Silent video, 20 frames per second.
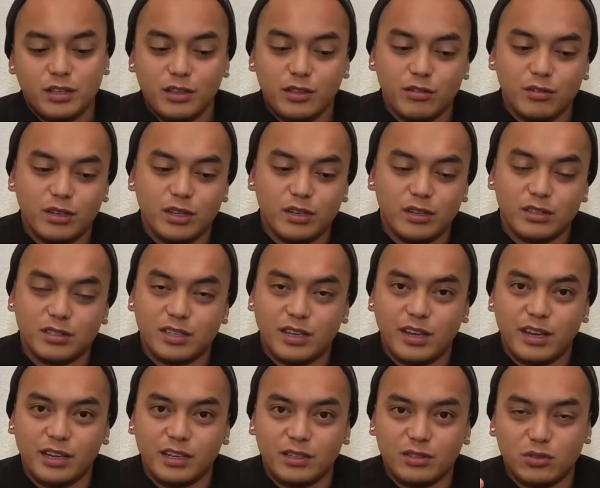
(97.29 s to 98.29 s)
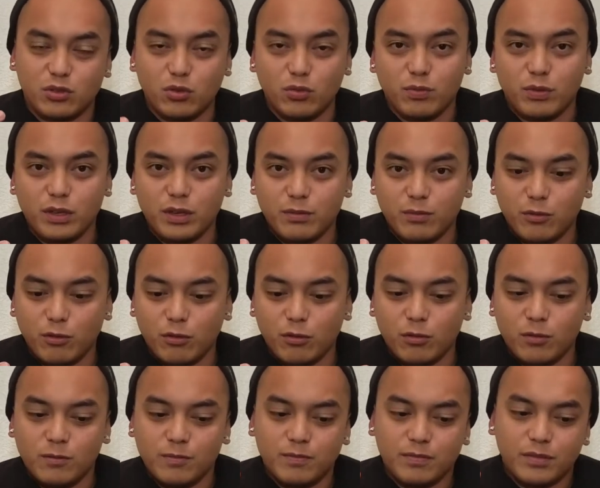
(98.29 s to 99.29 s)
you need to tag two
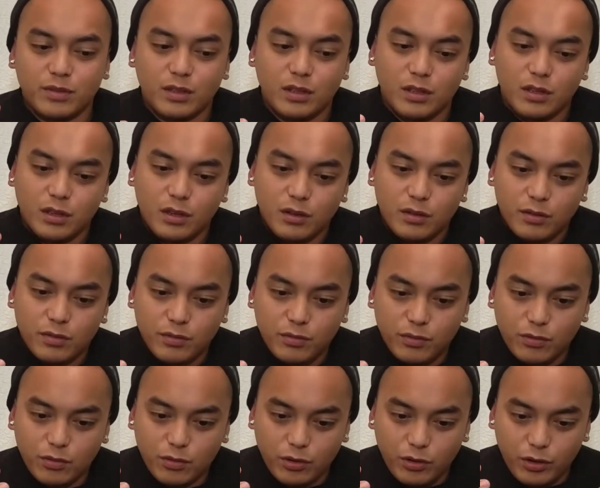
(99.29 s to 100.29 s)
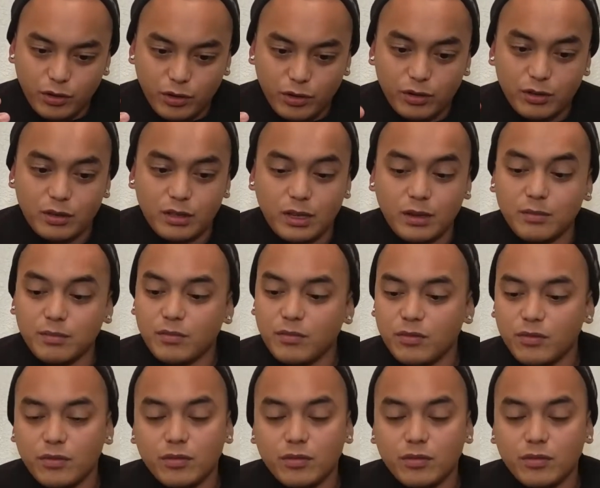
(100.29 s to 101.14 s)
people for them